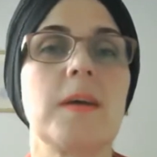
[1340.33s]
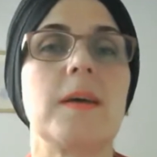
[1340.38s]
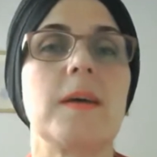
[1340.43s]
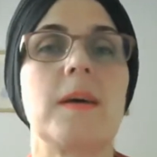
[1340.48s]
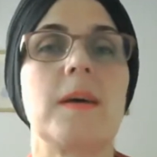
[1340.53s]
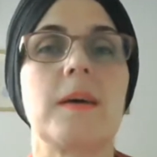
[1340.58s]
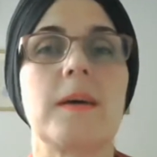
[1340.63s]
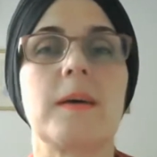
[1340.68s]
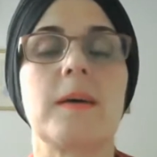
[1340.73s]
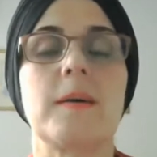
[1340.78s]

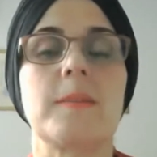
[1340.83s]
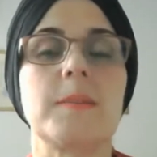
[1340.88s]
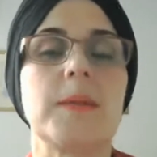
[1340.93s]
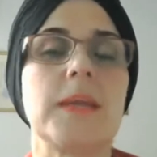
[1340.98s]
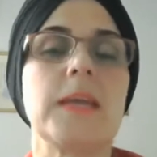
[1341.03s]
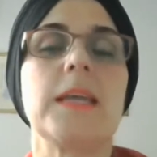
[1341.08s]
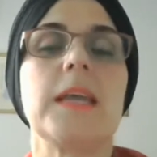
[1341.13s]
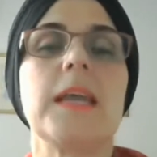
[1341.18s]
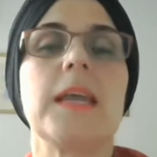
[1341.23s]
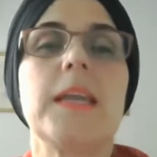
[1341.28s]

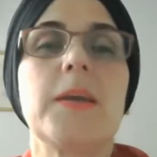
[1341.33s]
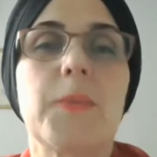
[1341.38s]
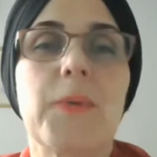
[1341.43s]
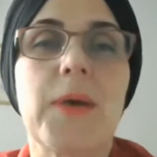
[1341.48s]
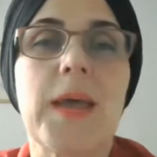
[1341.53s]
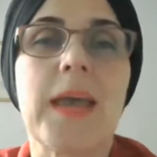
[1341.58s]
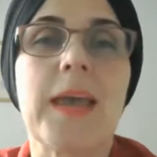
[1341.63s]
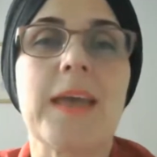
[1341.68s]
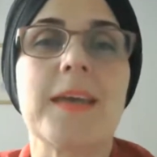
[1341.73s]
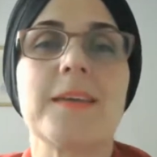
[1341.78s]
in a
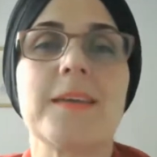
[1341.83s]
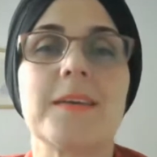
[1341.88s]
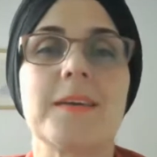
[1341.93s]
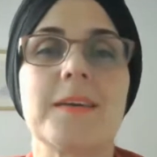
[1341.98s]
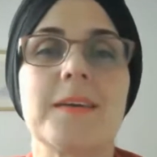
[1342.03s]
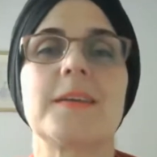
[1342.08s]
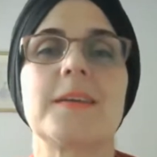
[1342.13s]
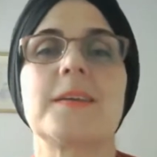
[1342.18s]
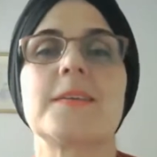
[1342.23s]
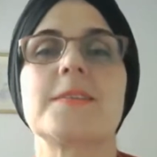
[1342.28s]
way,
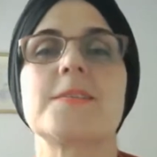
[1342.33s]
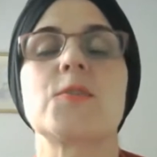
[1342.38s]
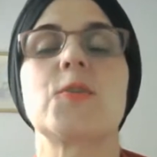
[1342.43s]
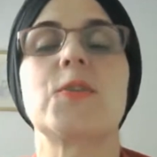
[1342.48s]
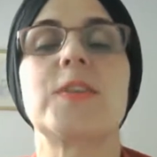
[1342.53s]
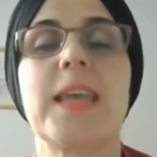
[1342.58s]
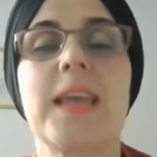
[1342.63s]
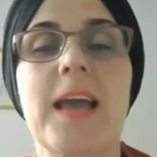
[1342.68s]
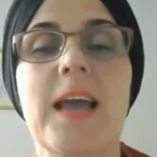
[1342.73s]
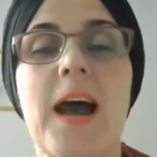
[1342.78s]
so
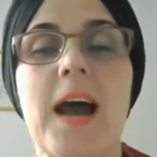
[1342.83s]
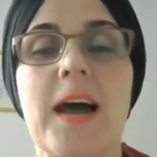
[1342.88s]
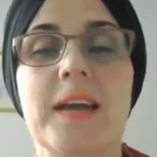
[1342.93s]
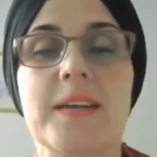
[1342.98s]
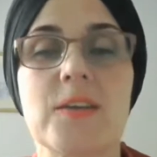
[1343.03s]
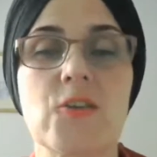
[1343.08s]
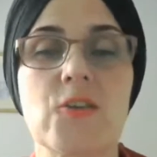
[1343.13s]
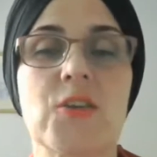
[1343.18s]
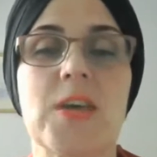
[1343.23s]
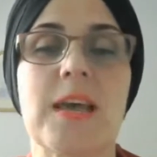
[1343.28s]
they
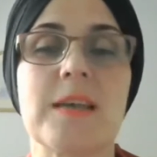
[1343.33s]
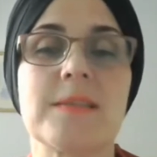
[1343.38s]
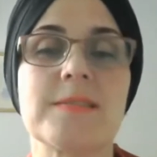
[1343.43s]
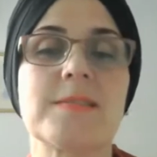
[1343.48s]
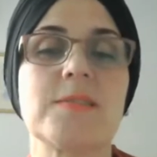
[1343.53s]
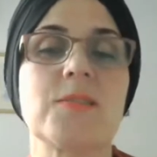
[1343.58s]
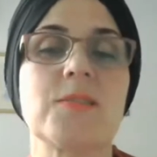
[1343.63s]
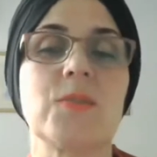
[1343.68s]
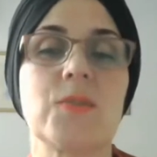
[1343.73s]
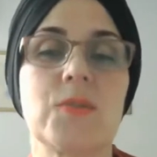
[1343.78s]
got a
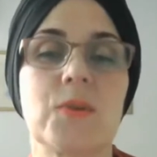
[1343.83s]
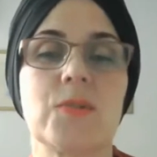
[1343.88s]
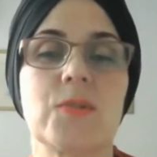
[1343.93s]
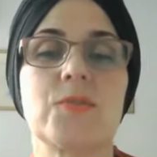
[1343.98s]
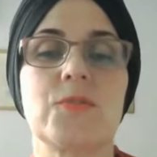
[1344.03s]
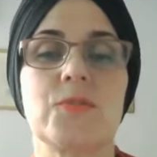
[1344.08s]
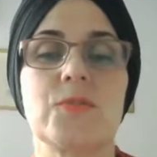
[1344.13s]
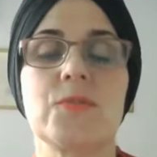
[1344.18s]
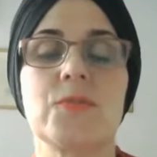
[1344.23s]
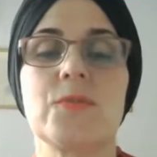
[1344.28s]
chance,
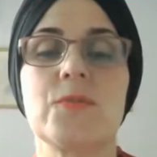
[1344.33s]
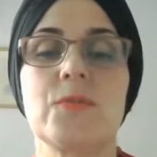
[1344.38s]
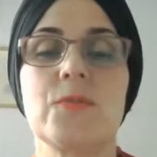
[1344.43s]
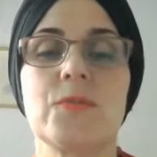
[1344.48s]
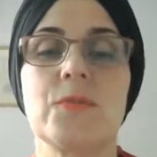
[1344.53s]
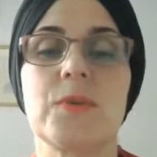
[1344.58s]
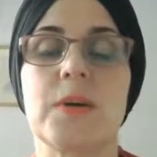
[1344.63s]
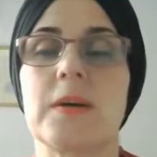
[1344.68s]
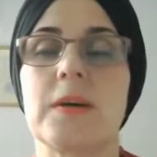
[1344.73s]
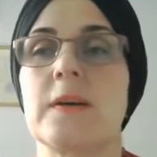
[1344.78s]

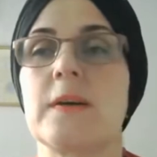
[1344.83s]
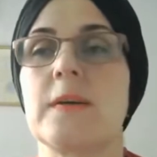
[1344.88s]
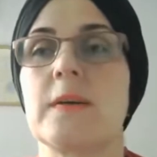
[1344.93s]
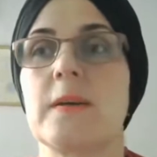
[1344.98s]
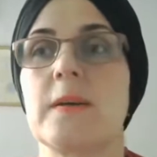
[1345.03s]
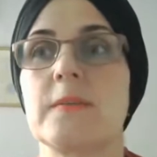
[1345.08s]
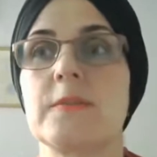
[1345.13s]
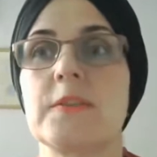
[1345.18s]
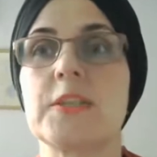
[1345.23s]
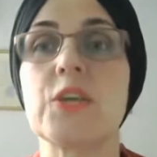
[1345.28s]
to
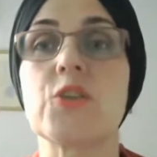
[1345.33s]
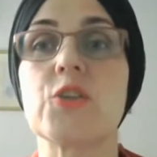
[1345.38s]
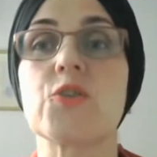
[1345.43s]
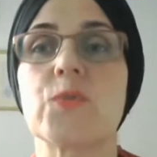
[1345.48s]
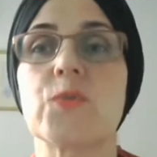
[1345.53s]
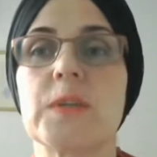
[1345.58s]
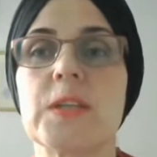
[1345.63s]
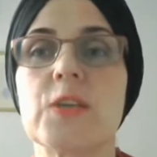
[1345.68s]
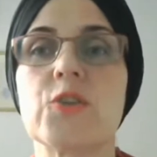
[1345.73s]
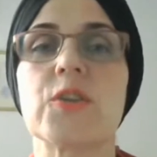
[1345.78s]

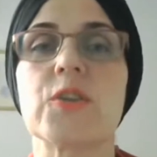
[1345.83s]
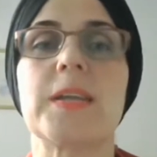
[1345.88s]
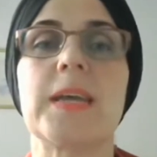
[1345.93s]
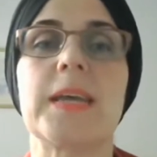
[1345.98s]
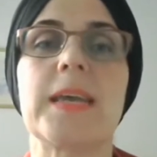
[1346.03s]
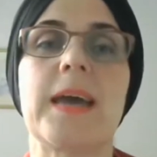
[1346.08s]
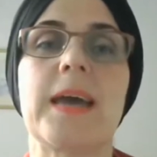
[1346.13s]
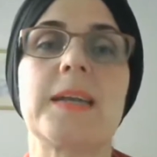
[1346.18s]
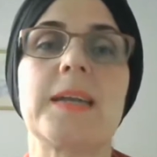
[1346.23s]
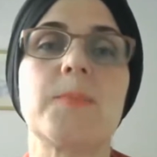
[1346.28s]
teach religion
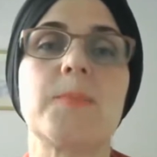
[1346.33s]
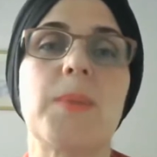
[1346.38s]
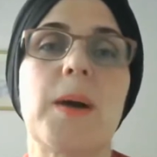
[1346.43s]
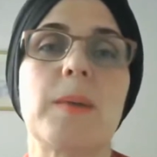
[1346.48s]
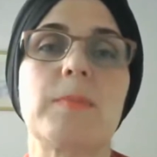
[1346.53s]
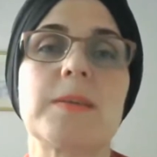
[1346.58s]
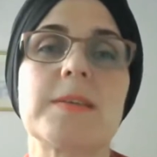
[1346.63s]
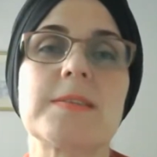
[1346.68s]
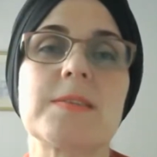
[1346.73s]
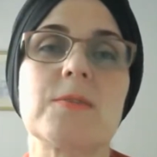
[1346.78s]
again in
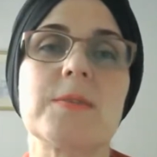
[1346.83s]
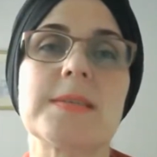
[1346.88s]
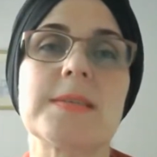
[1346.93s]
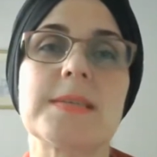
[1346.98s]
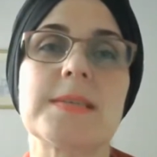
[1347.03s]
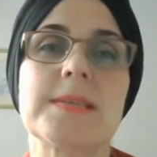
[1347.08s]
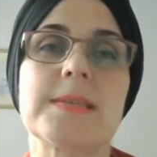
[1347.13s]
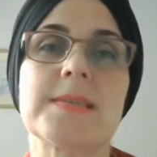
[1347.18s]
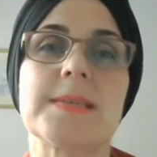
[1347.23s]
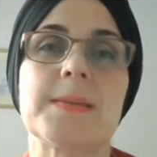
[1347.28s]
public school
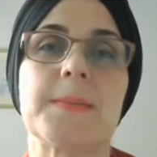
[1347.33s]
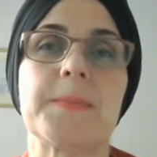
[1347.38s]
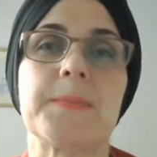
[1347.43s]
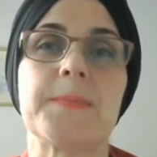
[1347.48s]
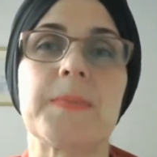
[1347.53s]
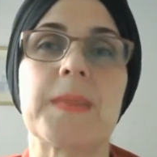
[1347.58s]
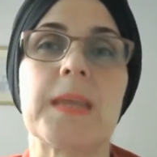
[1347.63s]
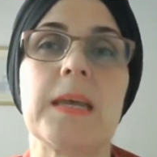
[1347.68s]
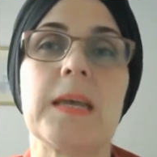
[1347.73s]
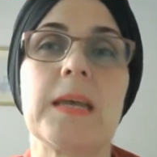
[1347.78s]
system.
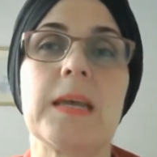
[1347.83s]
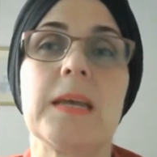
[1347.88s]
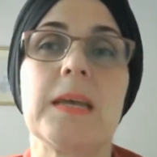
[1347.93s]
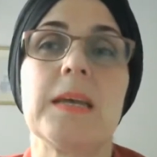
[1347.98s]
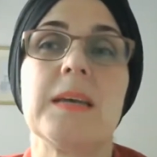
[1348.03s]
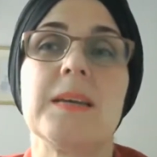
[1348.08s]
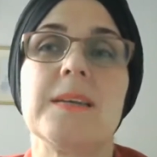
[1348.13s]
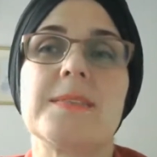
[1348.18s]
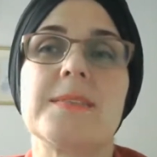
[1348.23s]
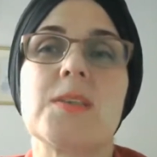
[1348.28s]

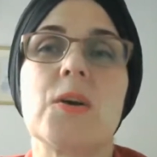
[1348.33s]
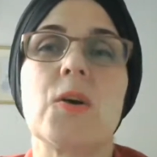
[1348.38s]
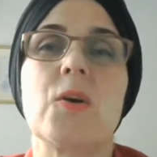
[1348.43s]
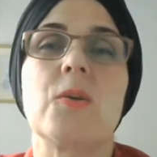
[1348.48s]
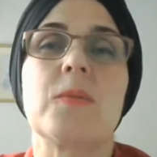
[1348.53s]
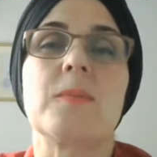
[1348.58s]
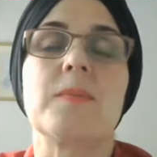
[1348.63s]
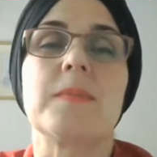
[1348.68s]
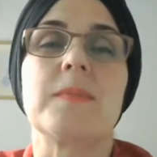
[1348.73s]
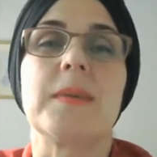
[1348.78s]

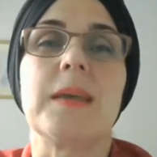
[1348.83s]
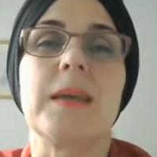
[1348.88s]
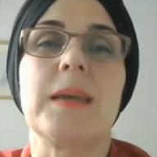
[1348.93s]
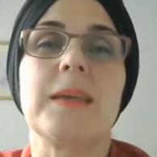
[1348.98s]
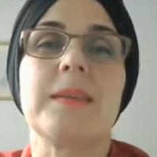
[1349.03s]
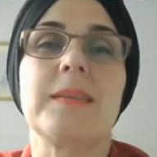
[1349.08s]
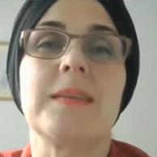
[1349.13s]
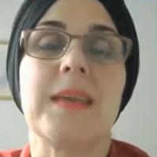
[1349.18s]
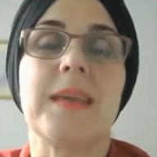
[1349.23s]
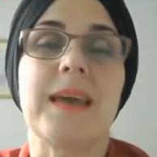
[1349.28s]
So
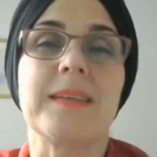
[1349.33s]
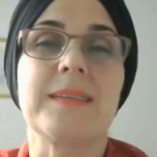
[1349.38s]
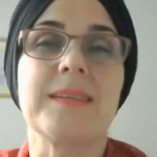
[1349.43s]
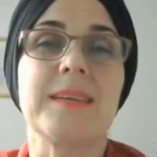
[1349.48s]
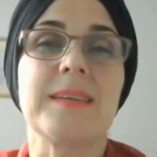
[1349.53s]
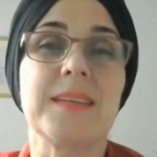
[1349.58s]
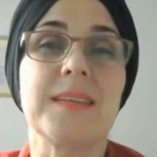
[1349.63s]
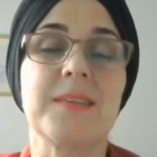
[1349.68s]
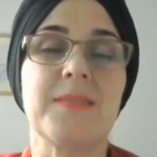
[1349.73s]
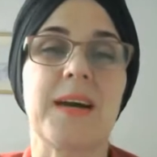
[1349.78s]
in the
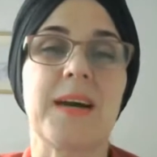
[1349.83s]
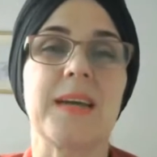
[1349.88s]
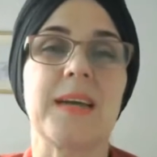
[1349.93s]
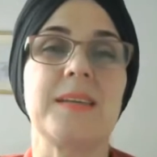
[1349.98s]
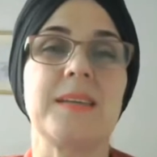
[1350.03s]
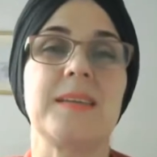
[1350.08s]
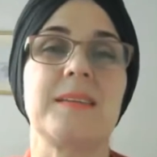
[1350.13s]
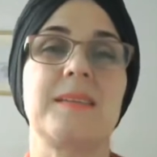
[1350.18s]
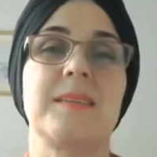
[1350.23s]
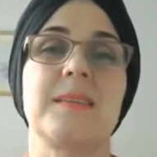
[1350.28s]
ethnically
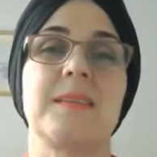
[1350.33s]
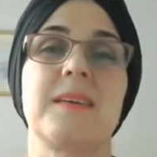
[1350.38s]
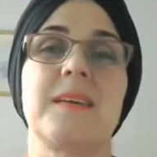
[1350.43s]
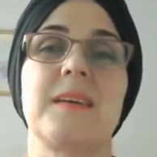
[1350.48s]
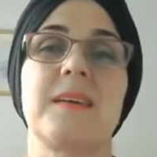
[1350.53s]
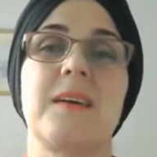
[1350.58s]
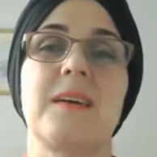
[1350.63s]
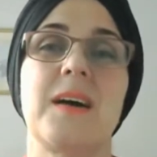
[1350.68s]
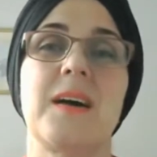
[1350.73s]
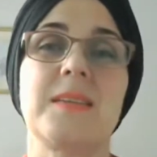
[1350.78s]
divided
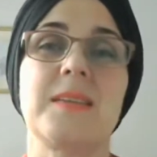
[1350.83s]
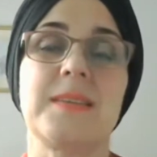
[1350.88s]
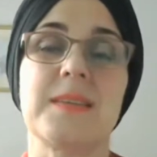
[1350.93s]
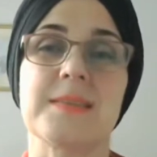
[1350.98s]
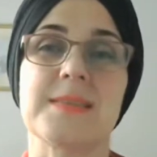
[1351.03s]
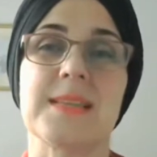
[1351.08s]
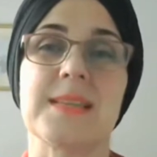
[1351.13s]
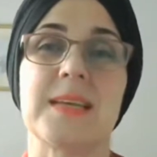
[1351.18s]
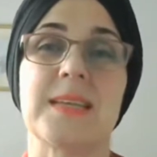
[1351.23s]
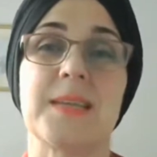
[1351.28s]

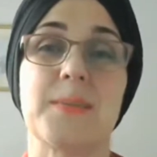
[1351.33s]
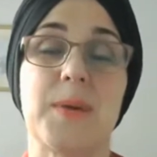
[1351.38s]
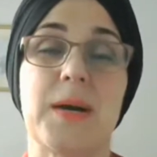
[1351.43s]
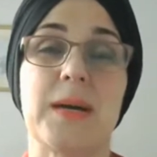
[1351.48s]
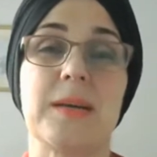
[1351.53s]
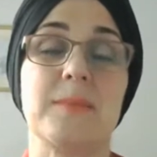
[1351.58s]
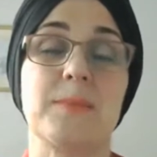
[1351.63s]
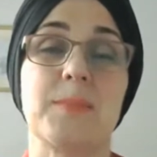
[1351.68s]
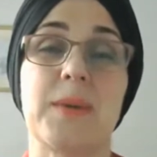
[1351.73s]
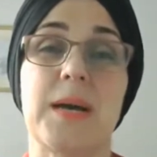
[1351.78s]
context, like
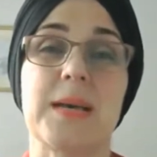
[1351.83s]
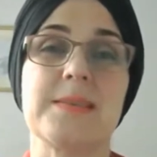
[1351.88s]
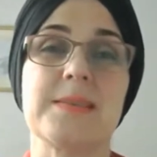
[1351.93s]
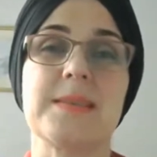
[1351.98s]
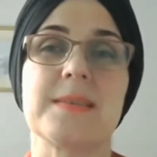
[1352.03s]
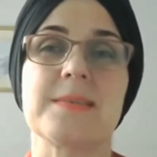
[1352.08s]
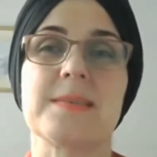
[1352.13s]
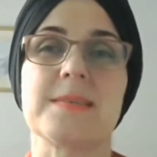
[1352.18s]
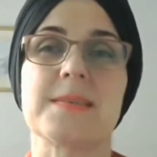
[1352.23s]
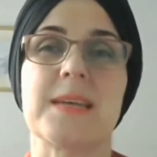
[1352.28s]
the
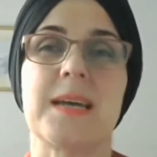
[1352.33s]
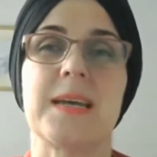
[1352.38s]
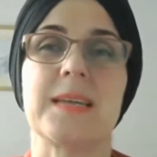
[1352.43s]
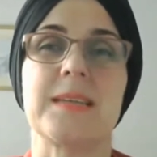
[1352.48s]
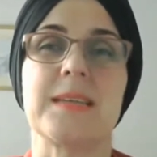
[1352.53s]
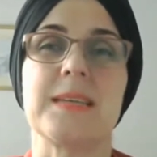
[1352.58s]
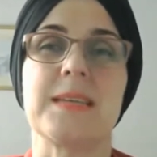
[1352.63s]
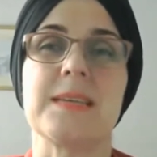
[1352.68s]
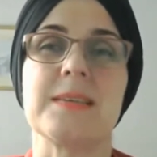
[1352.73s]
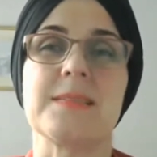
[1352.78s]
Bosnian
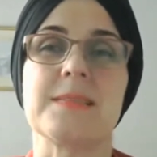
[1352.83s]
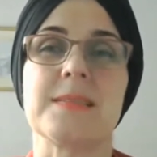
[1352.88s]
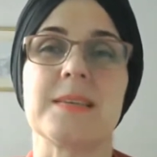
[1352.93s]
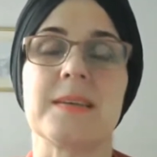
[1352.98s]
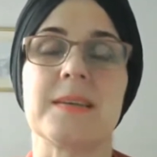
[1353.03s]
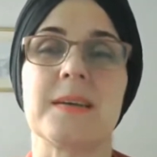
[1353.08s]
society is